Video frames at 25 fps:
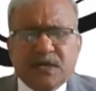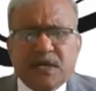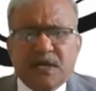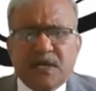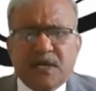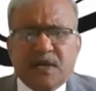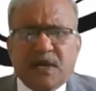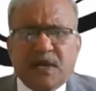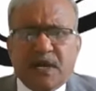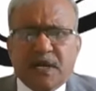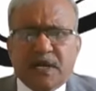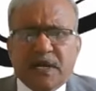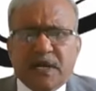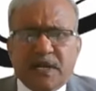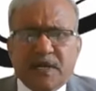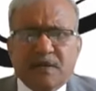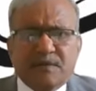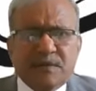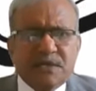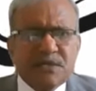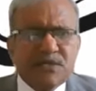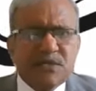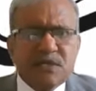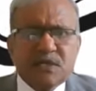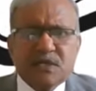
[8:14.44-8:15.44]
He
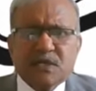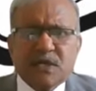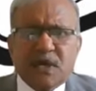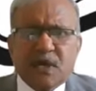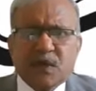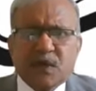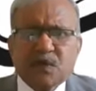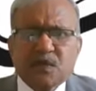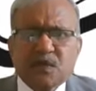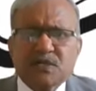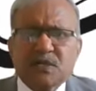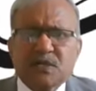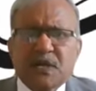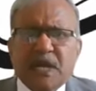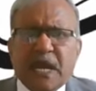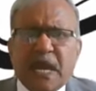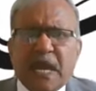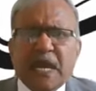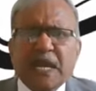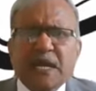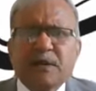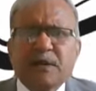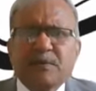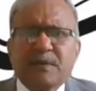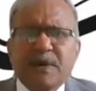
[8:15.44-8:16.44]
was a thorough. He said,
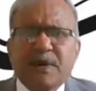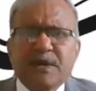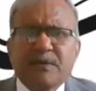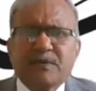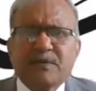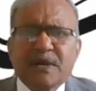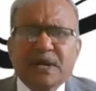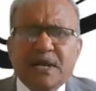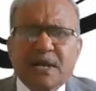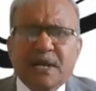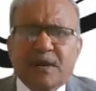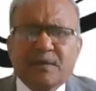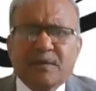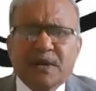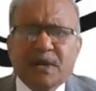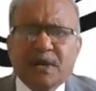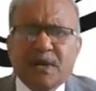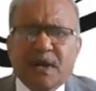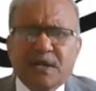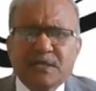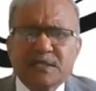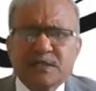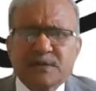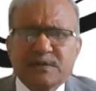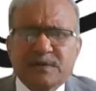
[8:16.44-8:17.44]
anybody will come and
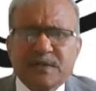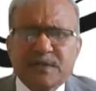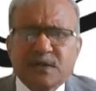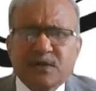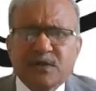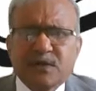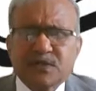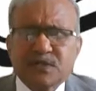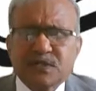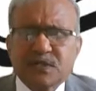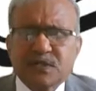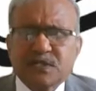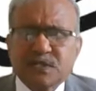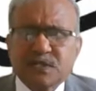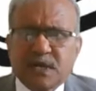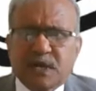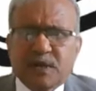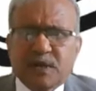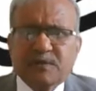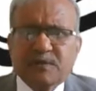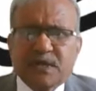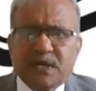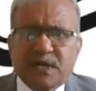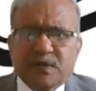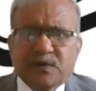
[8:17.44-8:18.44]
ask me the questions, I
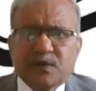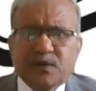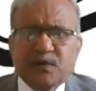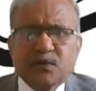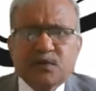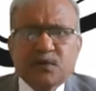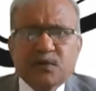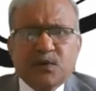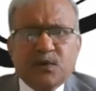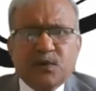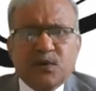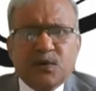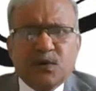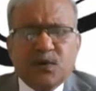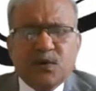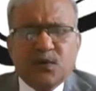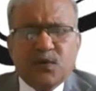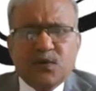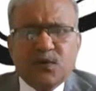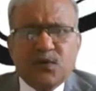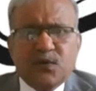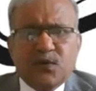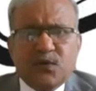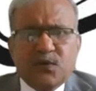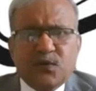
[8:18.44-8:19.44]
am there to
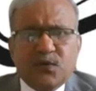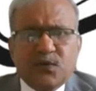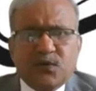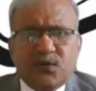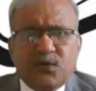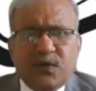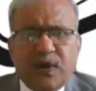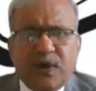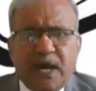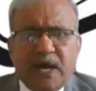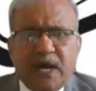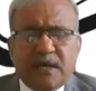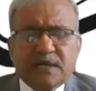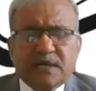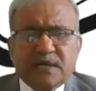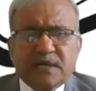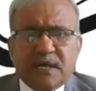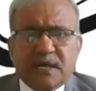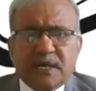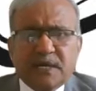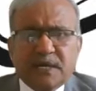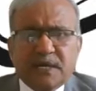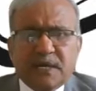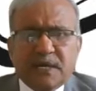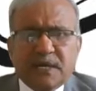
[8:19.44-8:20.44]
fight
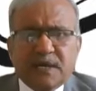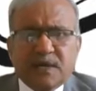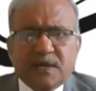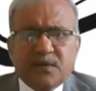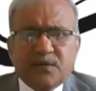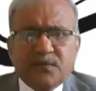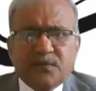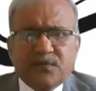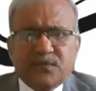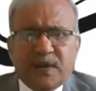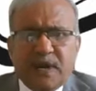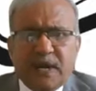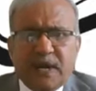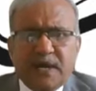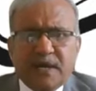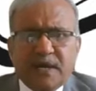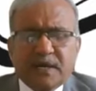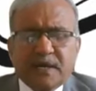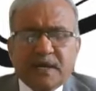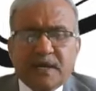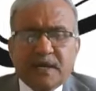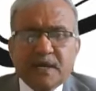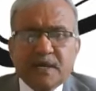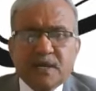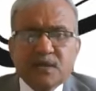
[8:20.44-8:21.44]
and then
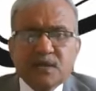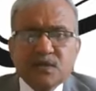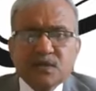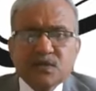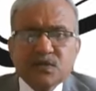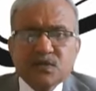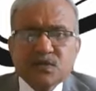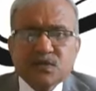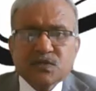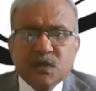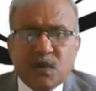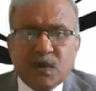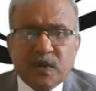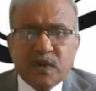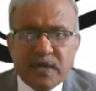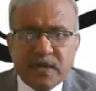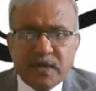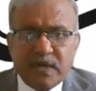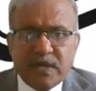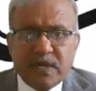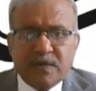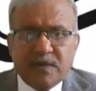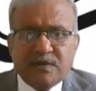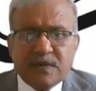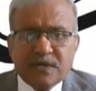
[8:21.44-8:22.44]
fire. So
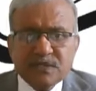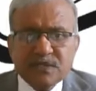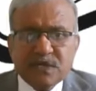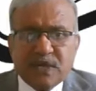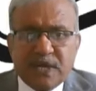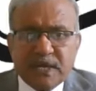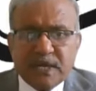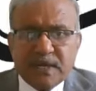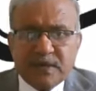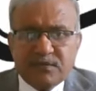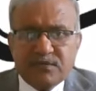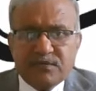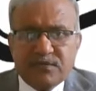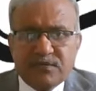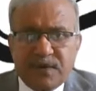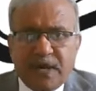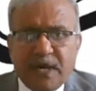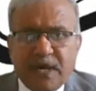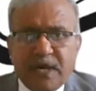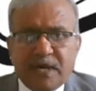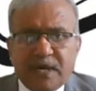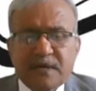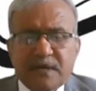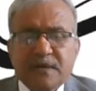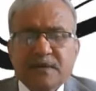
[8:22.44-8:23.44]
he was like a
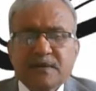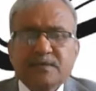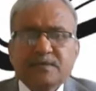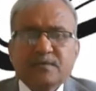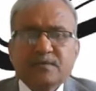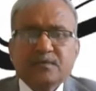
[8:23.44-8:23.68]
fire